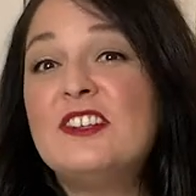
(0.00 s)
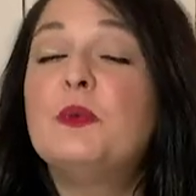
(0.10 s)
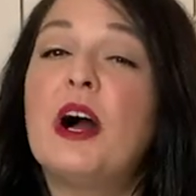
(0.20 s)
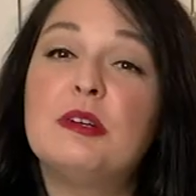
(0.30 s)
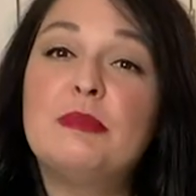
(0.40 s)

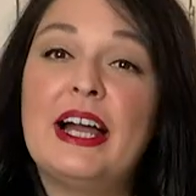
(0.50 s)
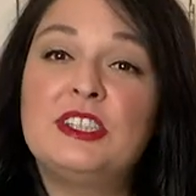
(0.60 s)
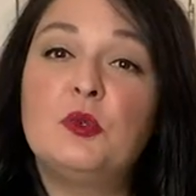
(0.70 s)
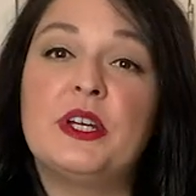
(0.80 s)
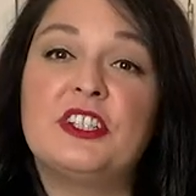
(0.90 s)
and welcome
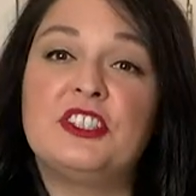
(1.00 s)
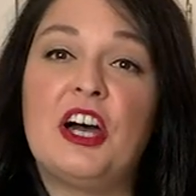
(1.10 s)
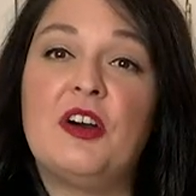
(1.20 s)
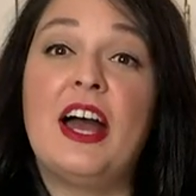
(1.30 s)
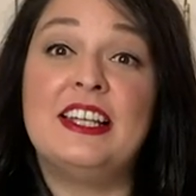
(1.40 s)
back to Weird
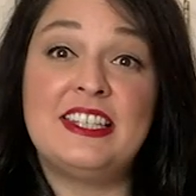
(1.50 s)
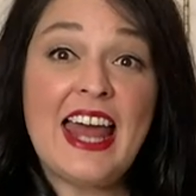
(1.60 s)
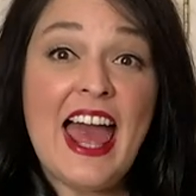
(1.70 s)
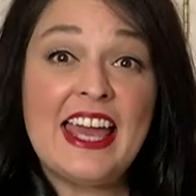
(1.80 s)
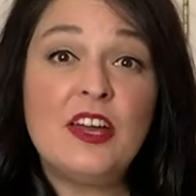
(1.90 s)
Dough. And
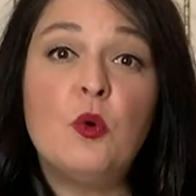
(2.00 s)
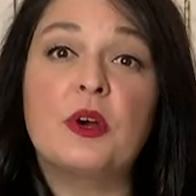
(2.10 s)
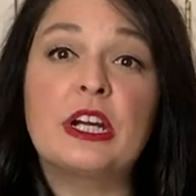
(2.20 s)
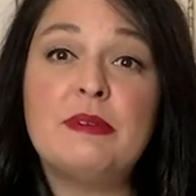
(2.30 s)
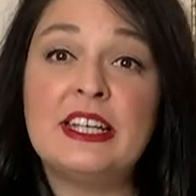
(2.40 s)
today,
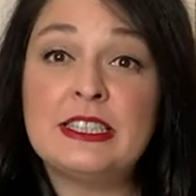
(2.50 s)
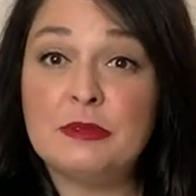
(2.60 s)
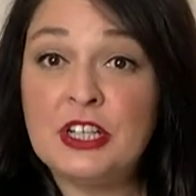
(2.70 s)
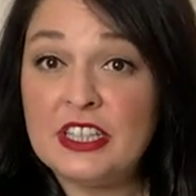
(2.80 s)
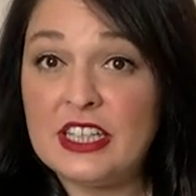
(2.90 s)
we're gonna make
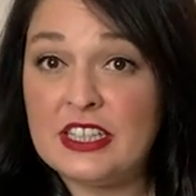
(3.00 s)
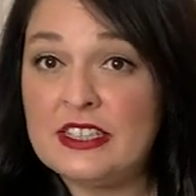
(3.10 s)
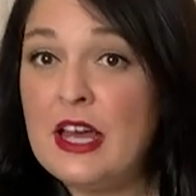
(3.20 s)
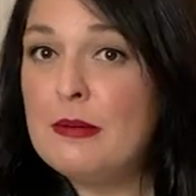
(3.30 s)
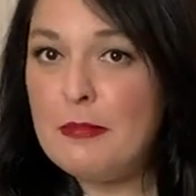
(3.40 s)
some
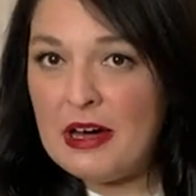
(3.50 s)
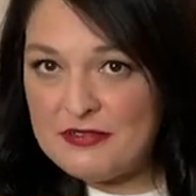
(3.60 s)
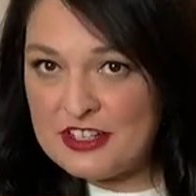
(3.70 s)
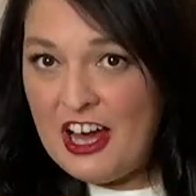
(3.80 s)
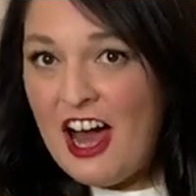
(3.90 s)
cookies, but
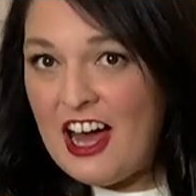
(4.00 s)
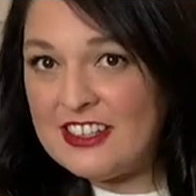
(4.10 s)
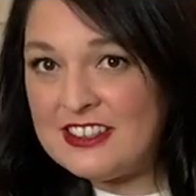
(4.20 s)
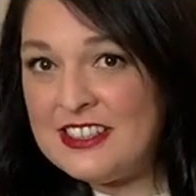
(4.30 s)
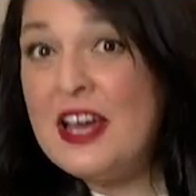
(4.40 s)
for dogs,